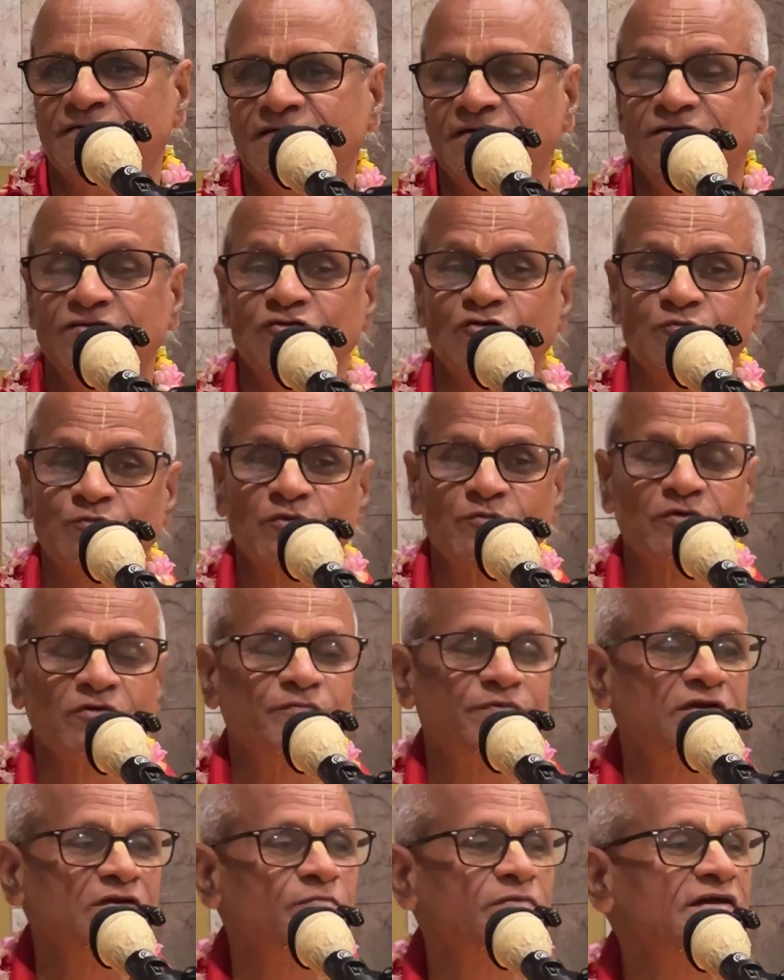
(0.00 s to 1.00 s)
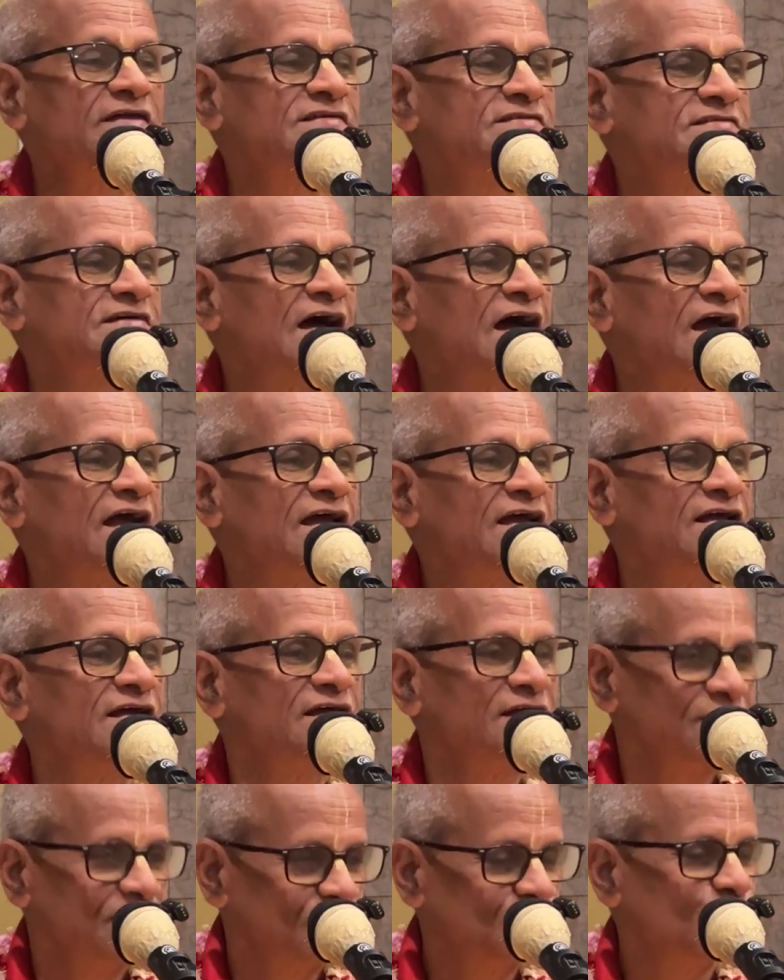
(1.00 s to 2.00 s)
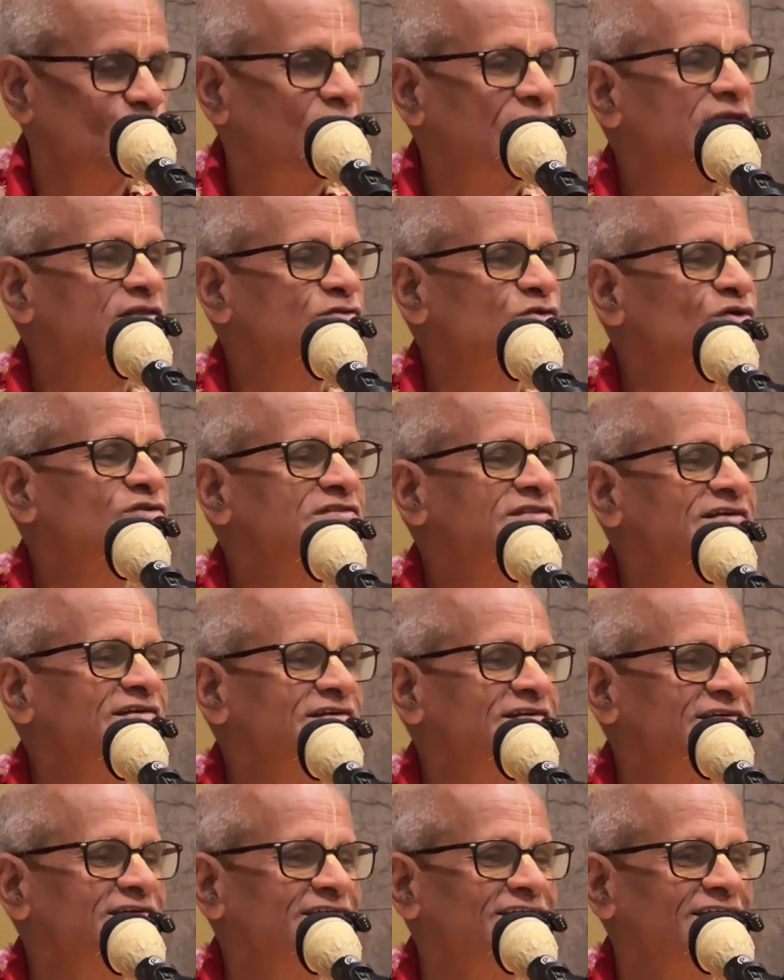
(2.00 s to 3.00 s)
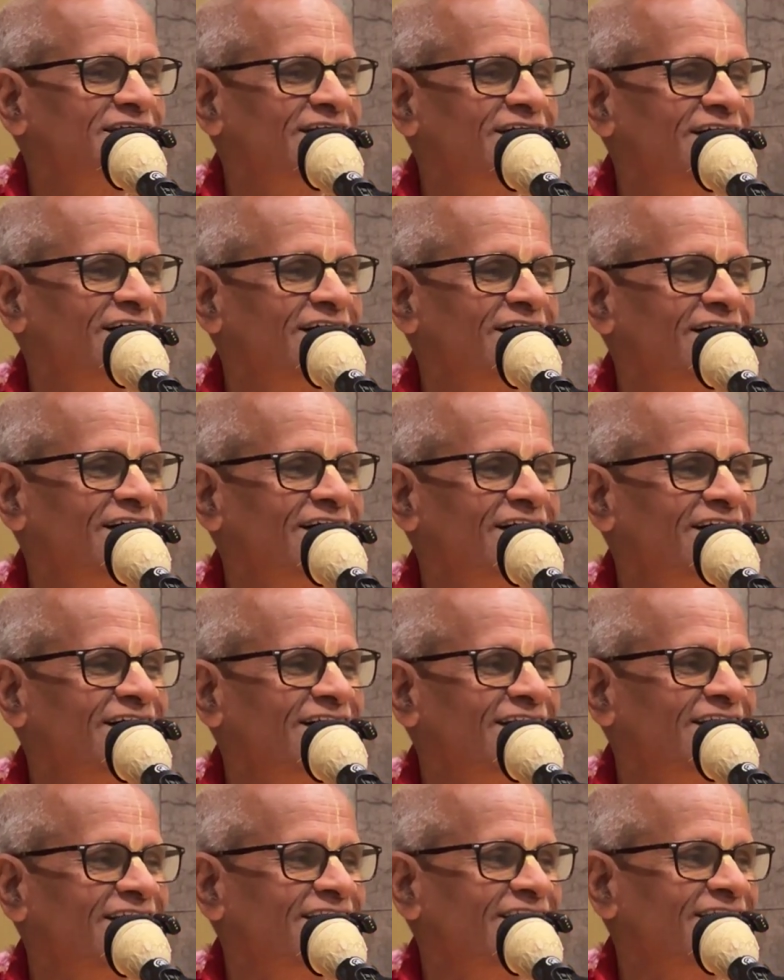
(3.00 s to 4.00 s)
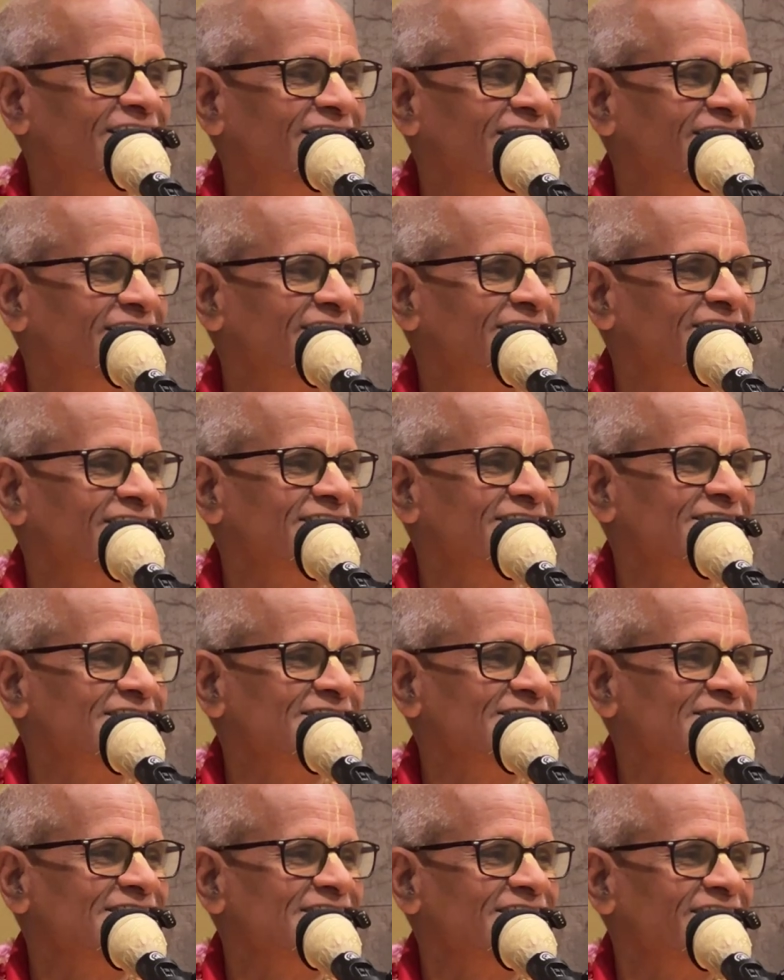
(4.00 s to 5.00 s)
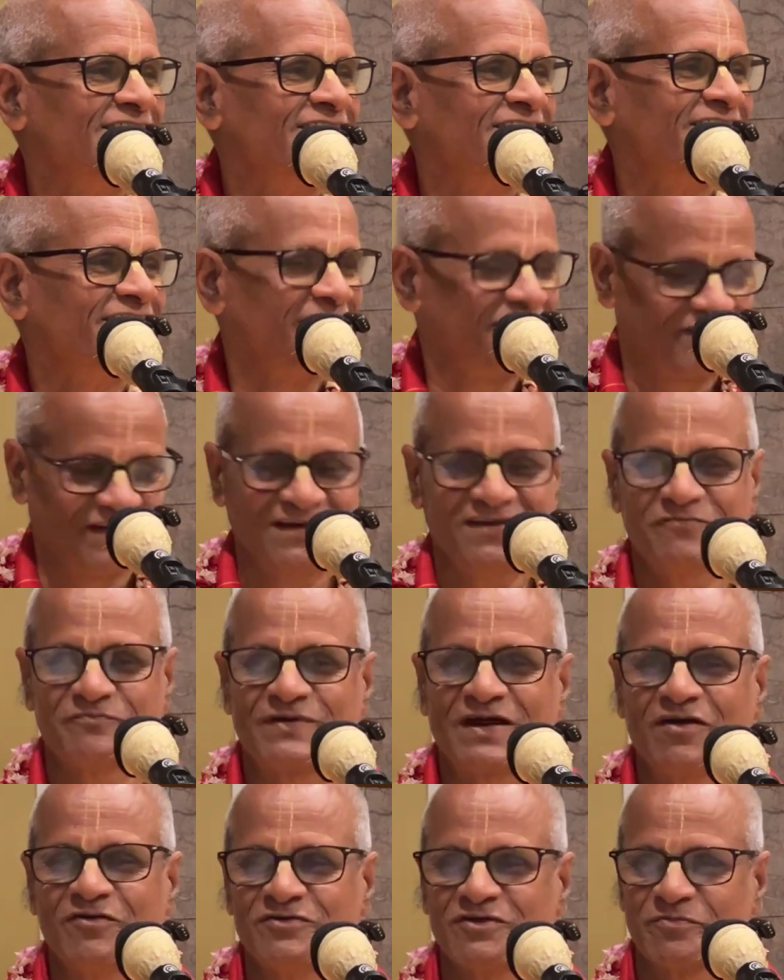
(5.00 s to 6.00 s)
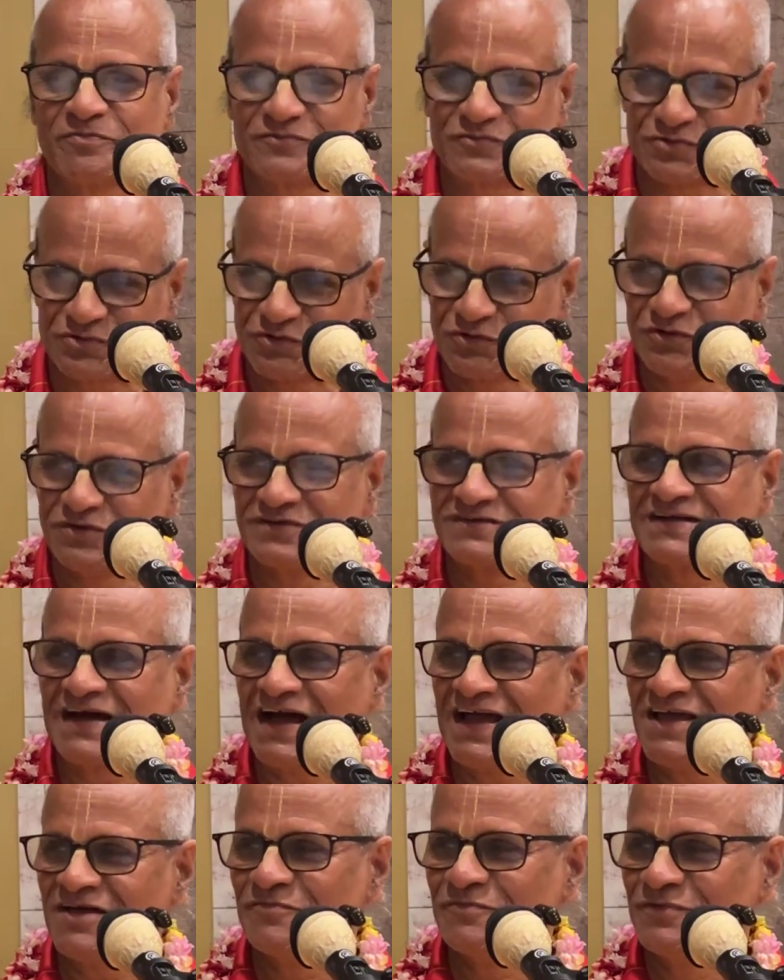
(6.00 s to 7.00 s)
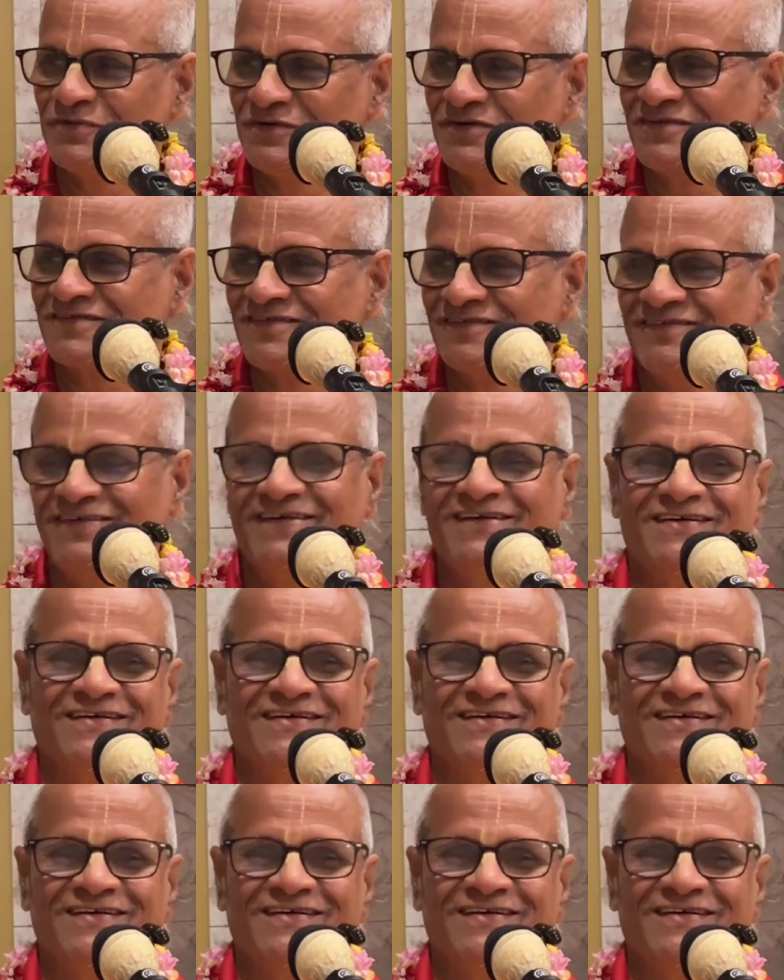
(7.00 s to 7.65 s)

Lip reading: Hindu people feel very shy to wear dhoti. No. They are very proud of suit, tie, boot.